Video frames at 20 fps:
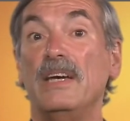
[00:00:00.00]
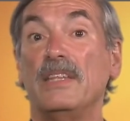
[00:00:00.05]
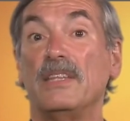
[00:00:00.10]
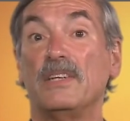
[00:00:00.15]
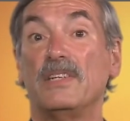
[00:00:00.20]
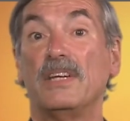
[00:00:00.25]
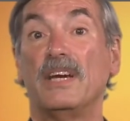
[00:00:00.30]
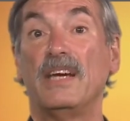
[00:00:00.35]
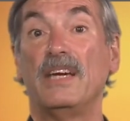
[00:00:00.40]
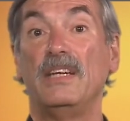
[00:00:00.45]
the
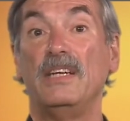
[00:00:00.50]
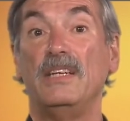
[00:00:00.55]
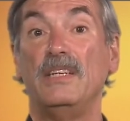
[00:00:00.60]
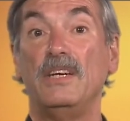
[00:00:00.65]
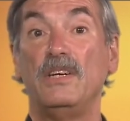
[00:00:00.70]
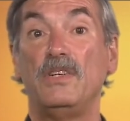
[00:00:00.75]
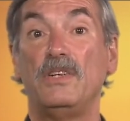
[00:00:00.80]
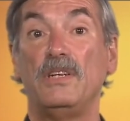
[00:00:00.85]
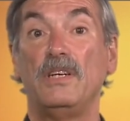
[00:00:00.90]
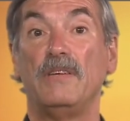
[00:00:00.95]
second
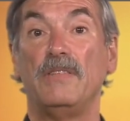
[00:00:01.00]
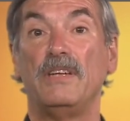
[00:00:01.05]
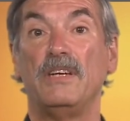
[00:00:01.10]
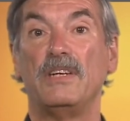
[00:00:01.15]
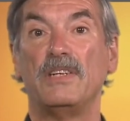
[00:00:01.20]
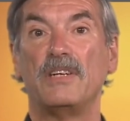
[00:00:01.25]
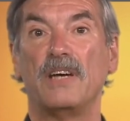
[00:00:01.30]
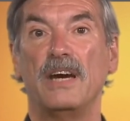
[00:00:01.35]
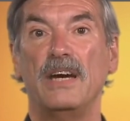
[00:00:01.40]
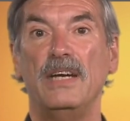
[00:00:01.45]
edition of the
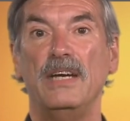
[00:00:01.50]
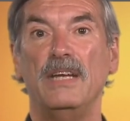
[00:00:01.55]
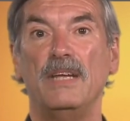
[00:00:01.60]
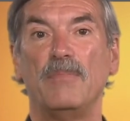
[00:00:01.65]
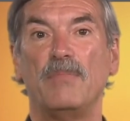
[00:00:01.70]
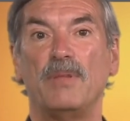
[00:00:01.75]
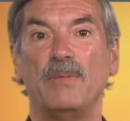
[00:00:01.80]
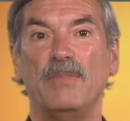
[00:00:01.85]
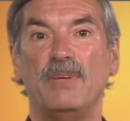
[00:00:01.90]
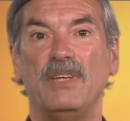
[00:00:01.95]
design and
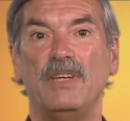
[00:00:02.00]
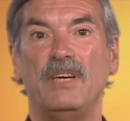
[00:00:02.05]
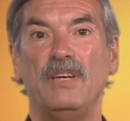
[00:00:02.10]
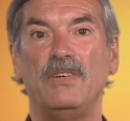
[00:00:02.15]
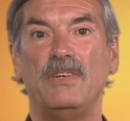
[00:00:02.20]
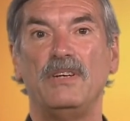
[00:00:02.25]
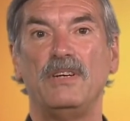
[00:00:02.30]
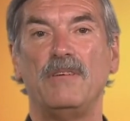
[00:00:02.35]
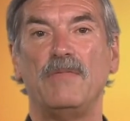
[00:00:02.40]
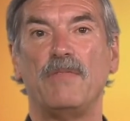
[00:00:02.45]

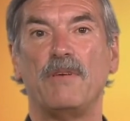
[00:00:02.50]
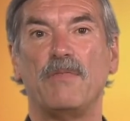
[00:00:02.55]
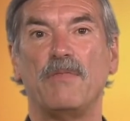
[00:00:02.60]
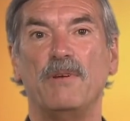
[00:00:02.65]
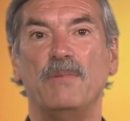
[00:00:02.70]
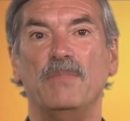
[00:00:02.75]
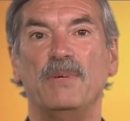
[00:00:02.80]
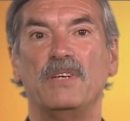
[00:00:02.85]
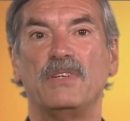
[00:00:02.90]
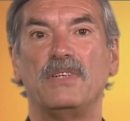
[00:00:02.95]
implementation of the
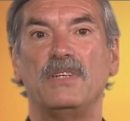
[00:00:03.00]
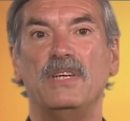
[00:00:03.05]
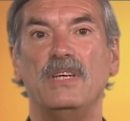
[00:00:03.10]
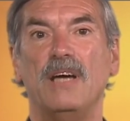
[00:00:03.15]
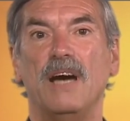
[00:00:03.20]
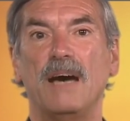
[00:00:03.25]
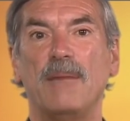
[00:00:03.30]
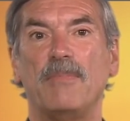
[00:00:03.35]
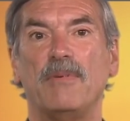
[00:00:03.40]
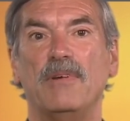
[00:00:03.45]
FreeBSD
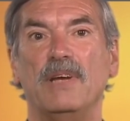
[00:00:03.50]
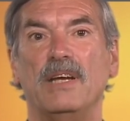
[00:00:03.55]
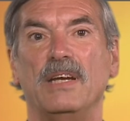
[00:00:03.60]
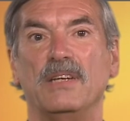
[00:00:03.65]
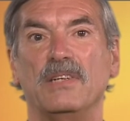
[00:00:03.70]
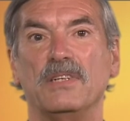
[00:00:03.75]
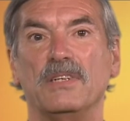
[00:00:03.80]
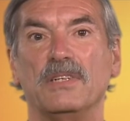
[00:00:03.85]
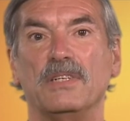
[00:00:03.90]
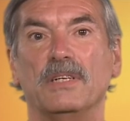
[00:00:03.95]
operating
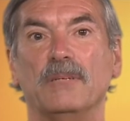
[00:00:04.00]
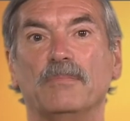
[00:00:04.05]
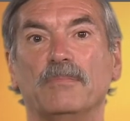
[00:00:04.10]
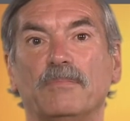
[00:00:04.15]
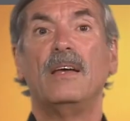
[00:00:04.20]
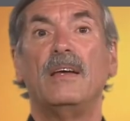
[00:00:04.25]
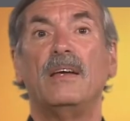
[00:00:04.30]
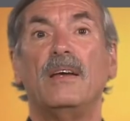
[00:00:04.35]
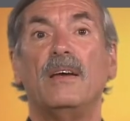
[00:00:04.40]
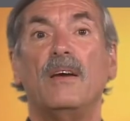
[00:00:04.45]
system.
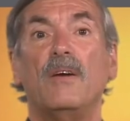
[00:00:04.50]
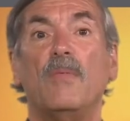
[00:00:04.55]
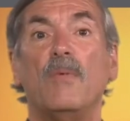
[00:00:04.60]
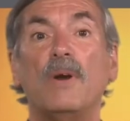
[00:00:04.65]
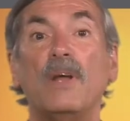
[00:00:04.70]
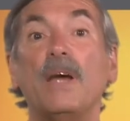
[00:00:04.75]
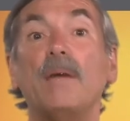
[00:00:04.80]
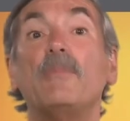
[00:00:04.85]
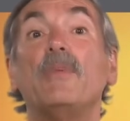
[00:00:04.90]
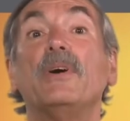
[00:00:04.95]

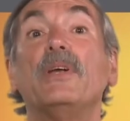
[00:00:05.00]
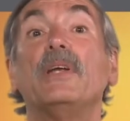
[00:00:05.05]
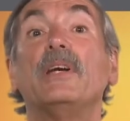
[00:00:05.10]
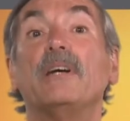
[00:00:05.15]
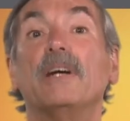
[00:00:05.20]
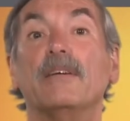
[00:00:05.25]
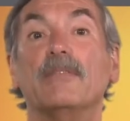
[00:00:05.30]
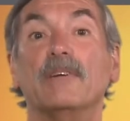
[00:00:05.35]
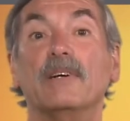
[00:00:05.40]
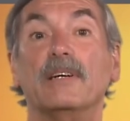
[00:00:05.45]
What I'm going to
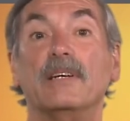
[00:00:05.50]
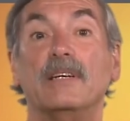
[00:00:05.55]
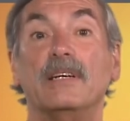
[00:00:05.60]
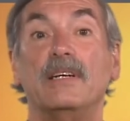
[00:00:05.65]
cover.